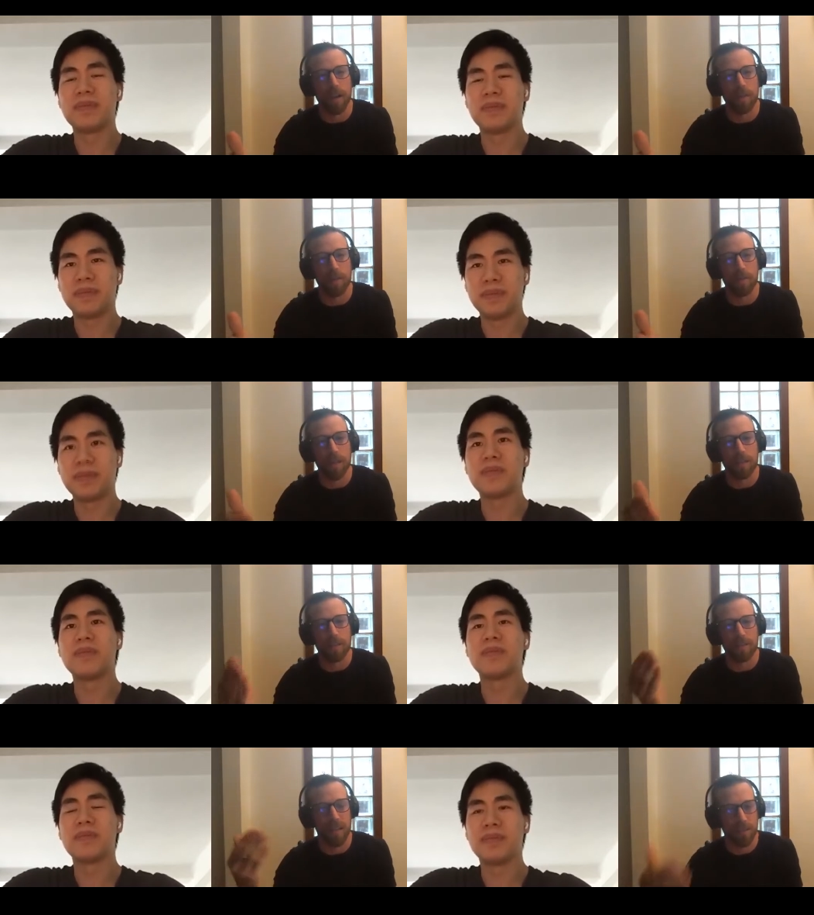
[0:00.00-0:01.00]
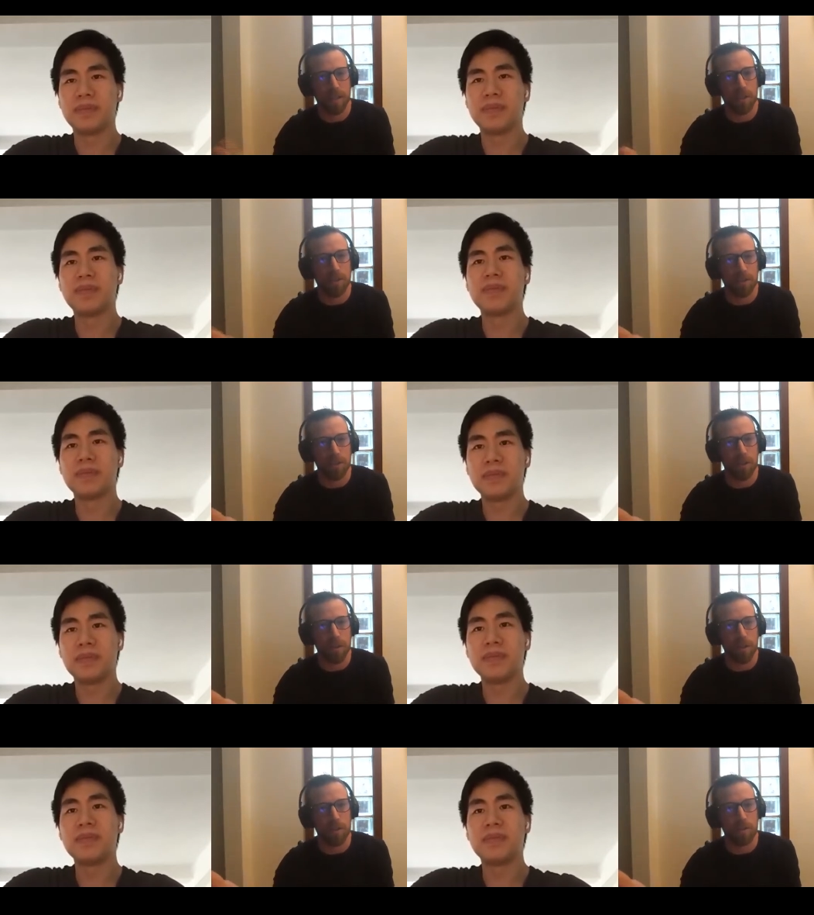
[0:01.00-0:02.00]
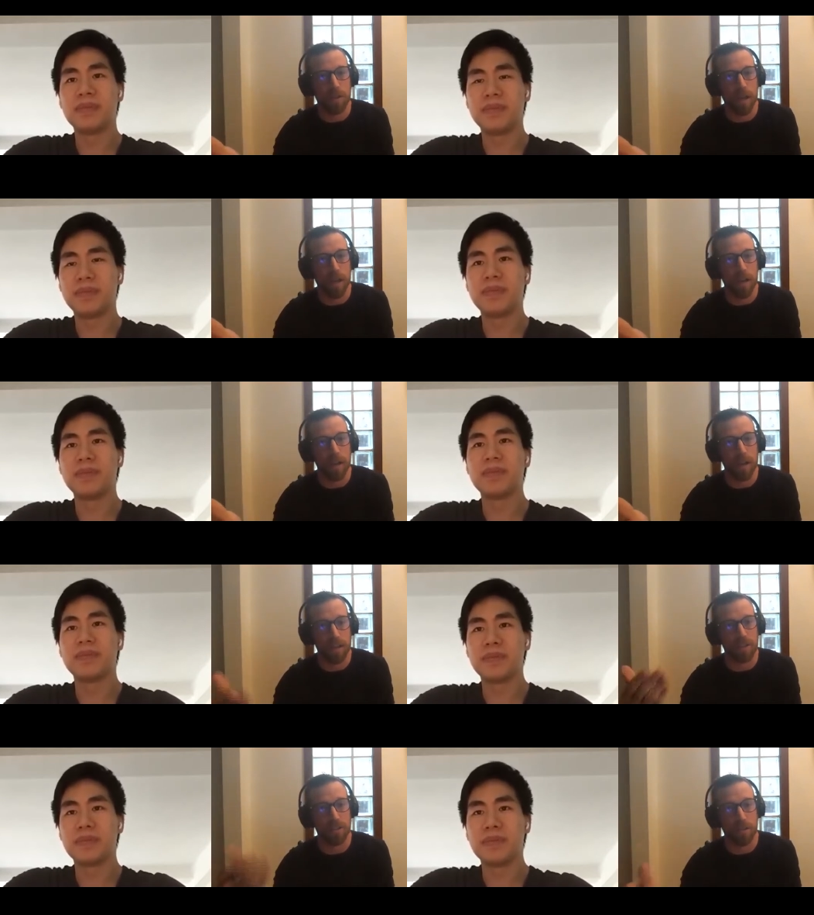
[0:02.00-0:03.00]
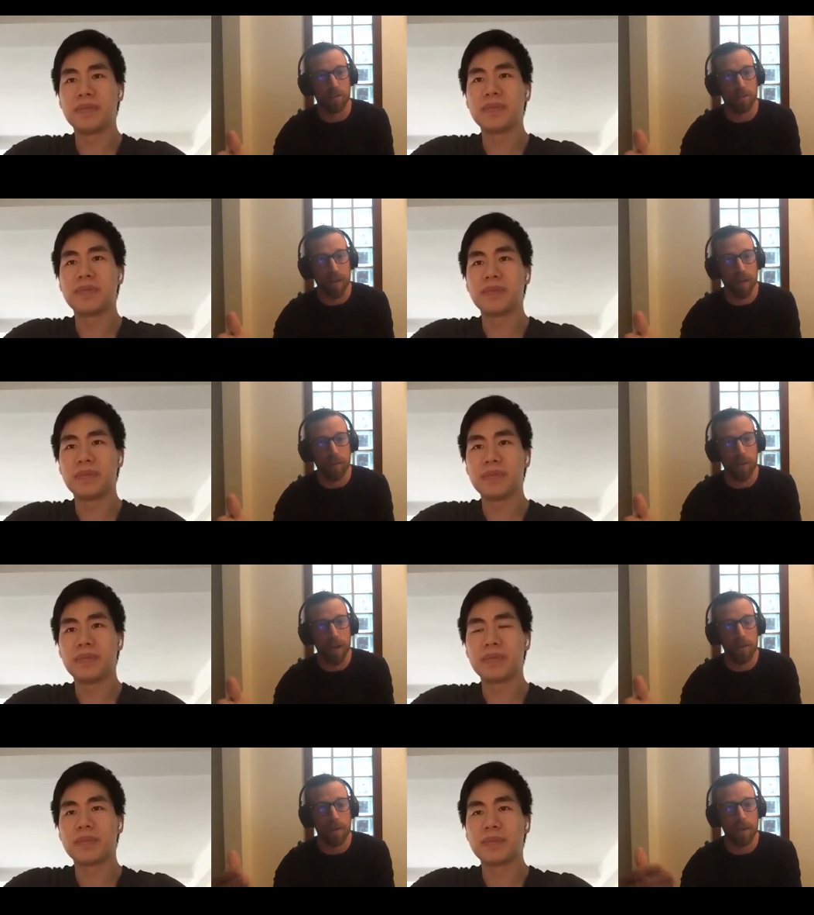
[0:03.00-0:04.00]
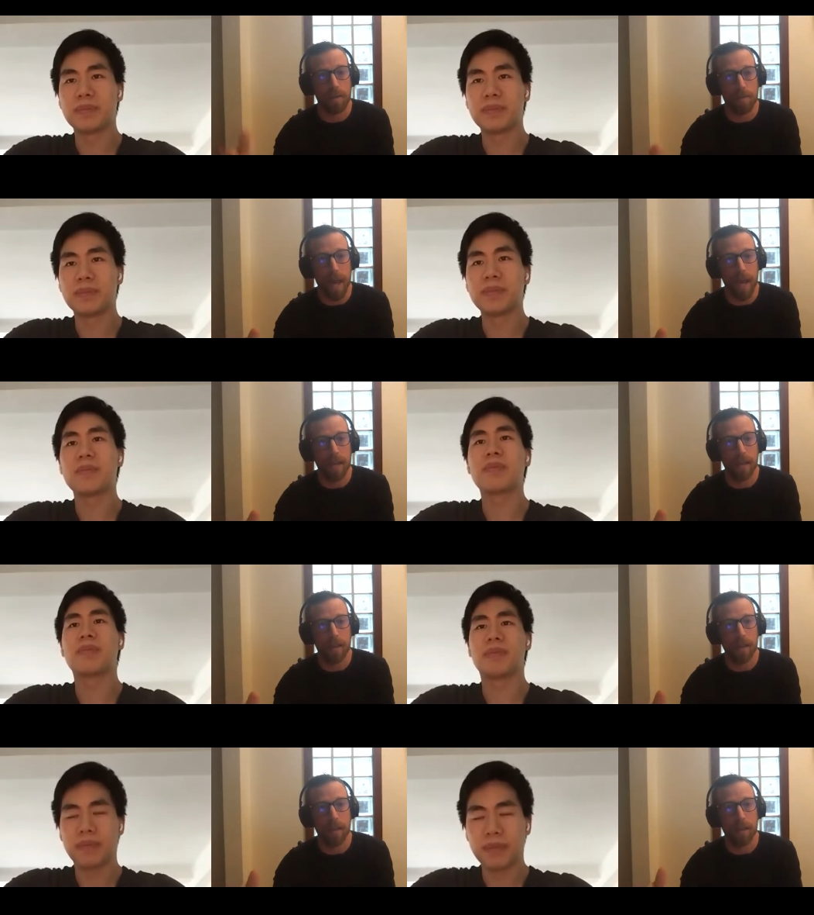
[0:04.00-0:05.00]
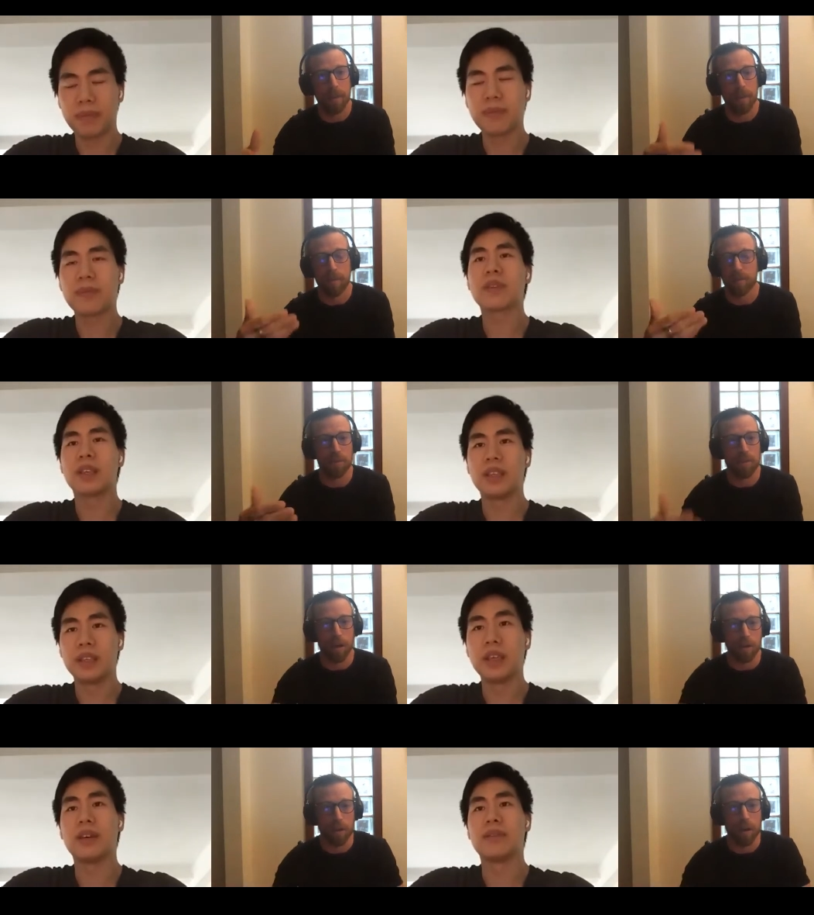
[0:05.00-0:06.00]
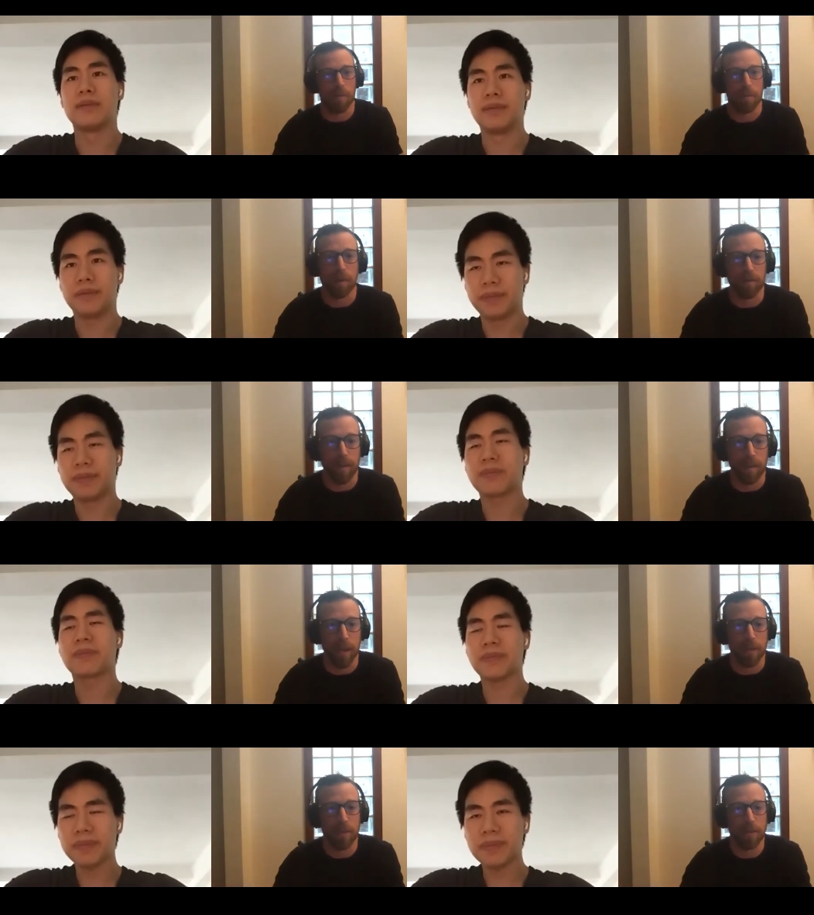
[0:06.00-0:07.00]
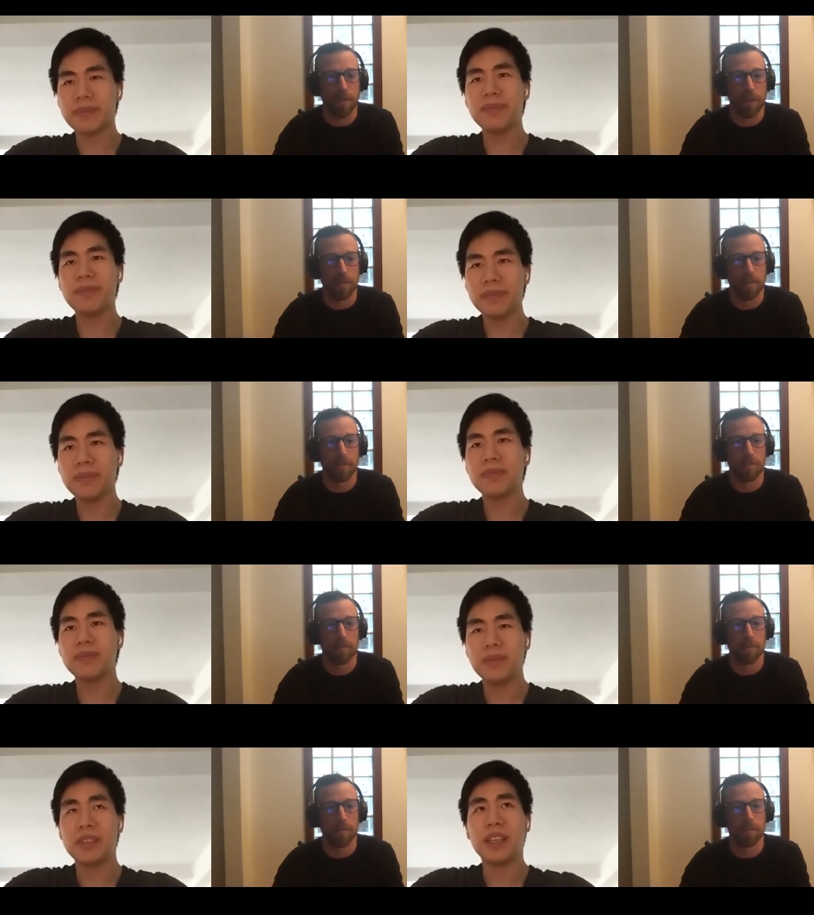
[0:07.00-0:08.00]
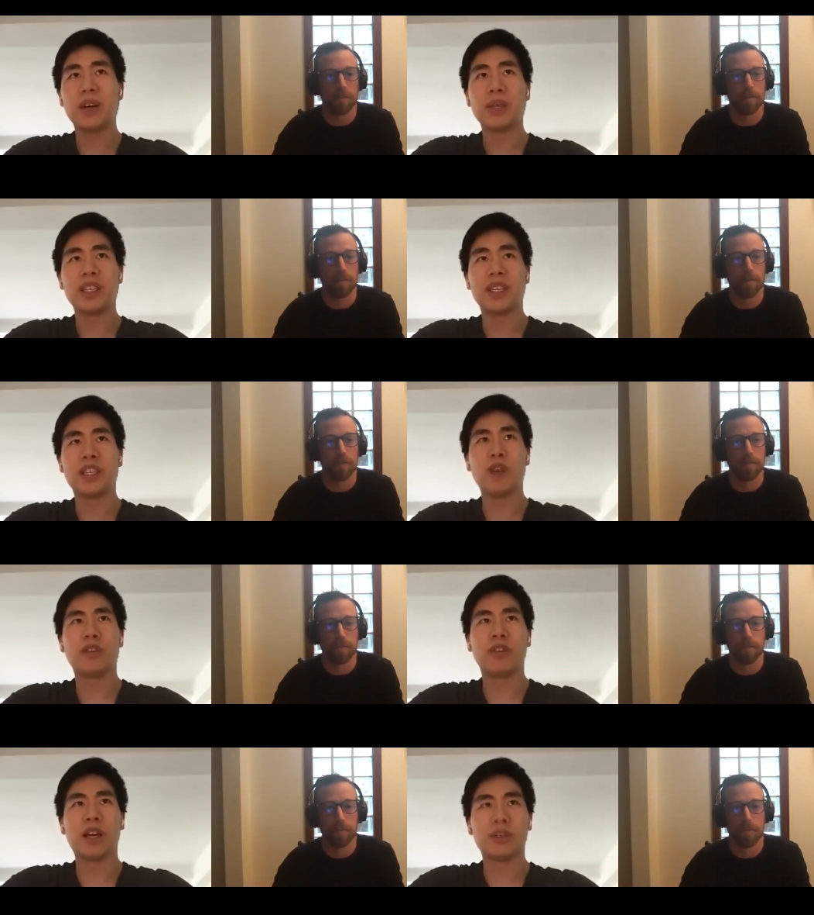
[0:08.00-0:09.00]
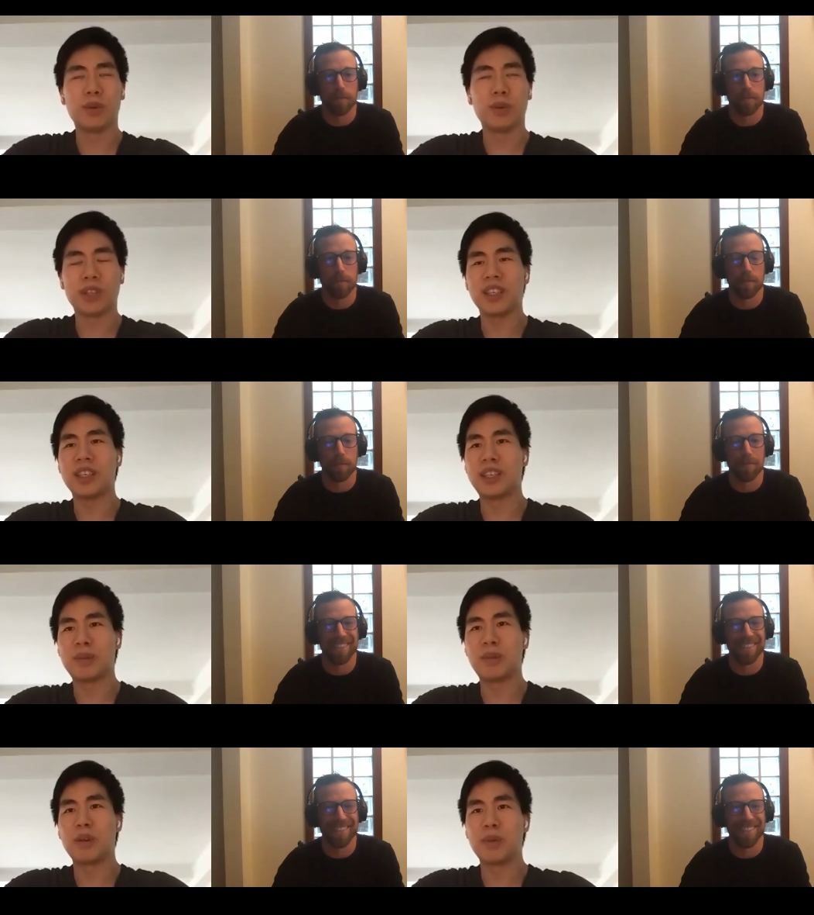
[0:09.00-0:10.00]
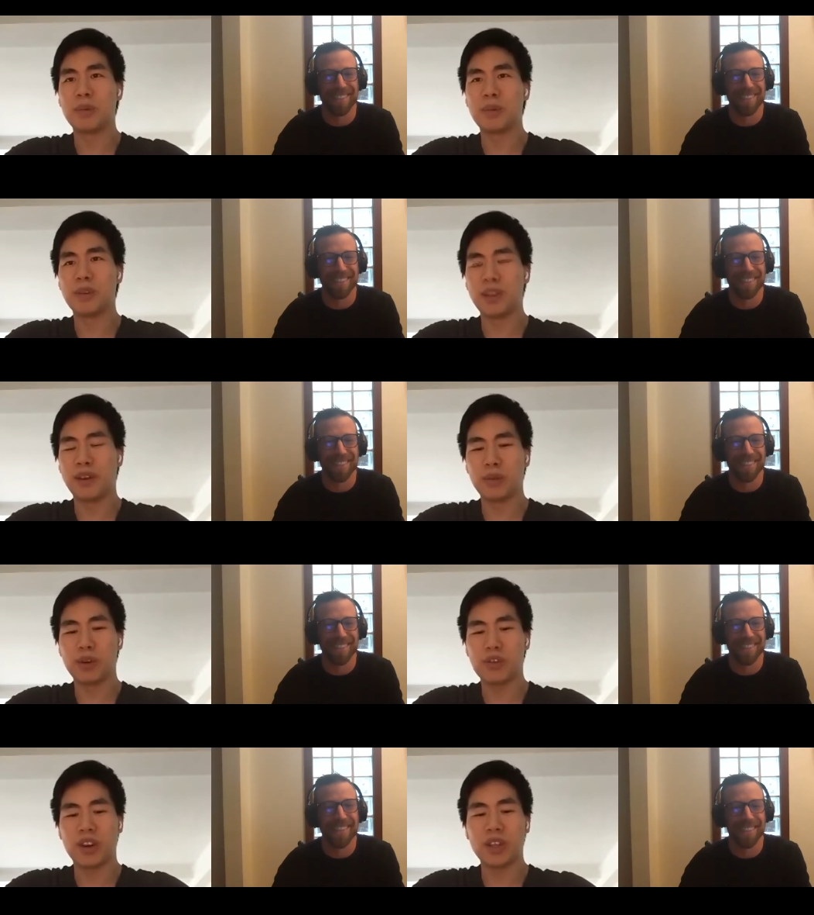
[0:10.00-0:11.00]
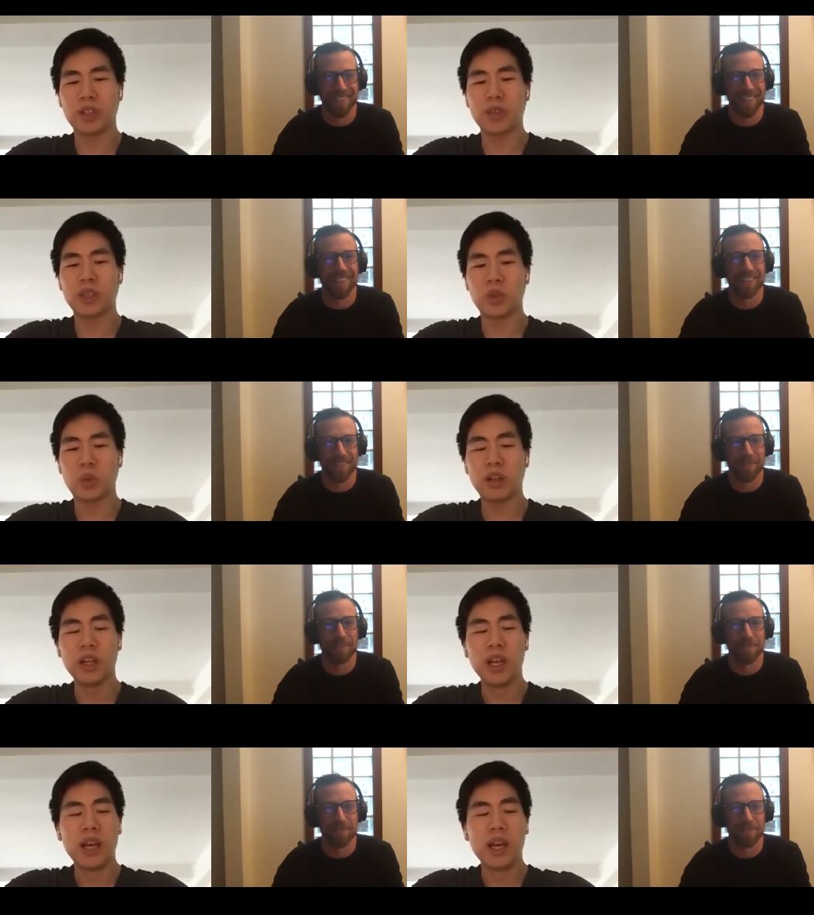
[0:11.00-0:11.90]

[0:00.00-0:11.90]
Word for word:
Speaker 1: Um, it sounds like you just closed uh, an additional funding round in May. Maybe if you talk
Speaker 2: yeah. uh, briefly about those things. Yeah, we did a COVID round, which I think uh, some other people definitely were trying to do as well.